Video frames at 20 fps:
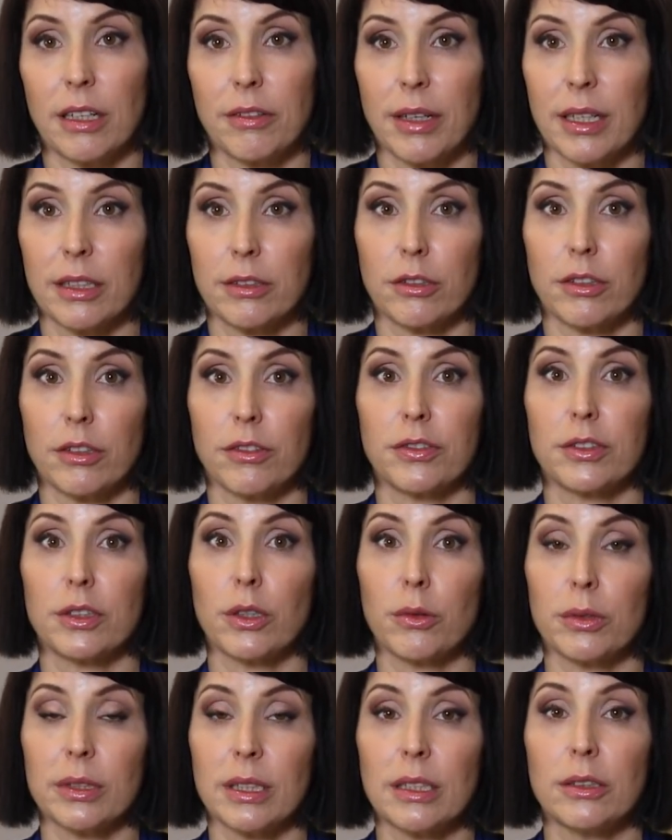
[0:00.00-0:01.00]
director of
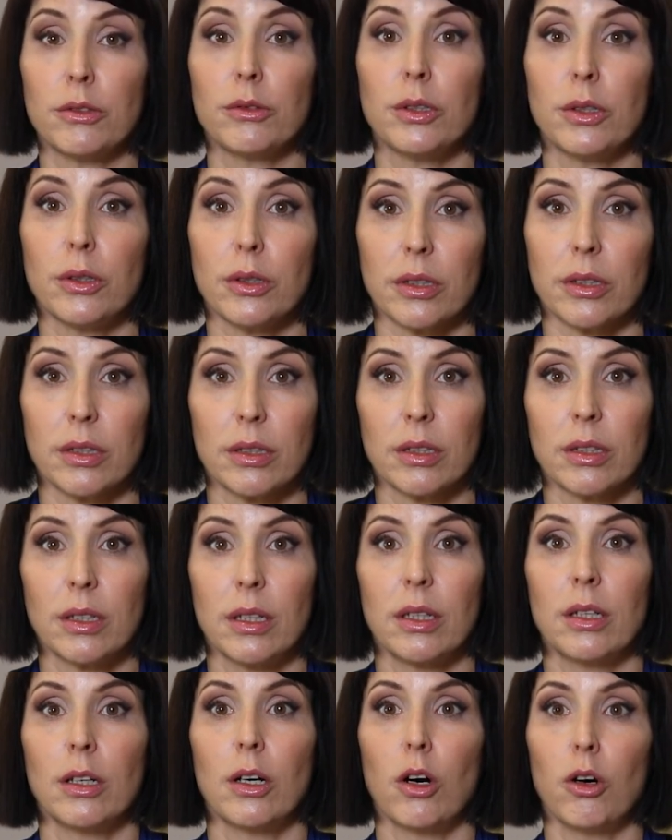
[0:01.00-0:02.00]
SOSA New York,
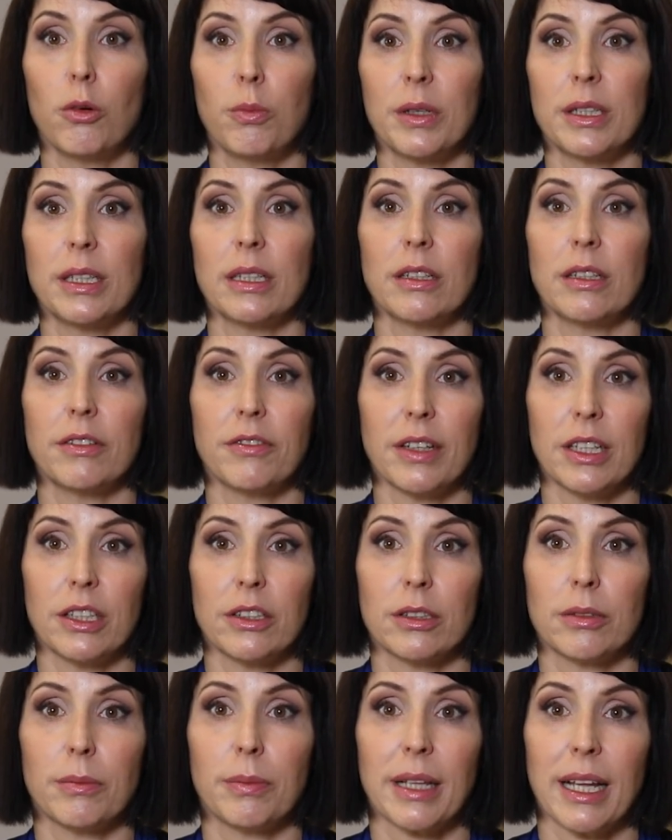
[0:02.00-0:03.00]
Open
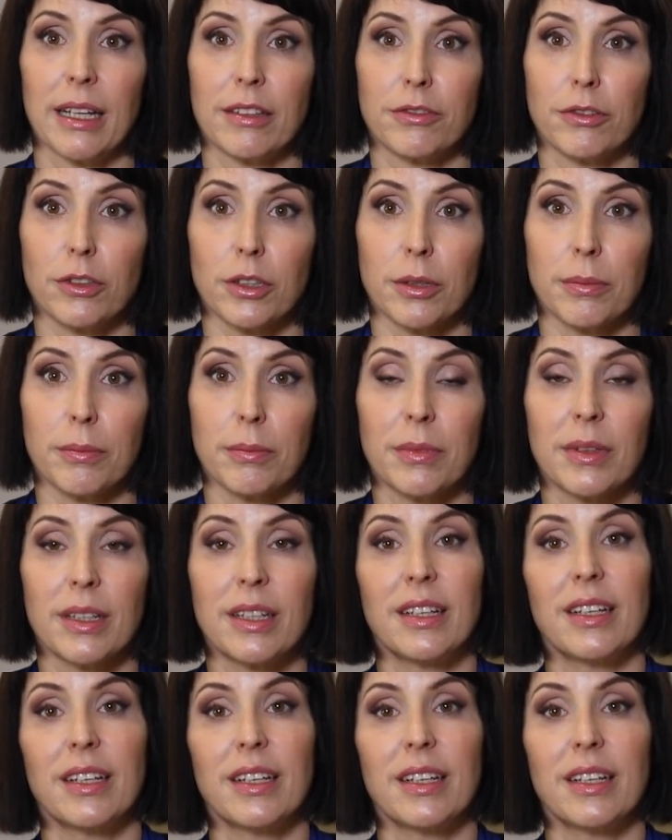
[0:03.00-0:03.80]
Innovation Platform.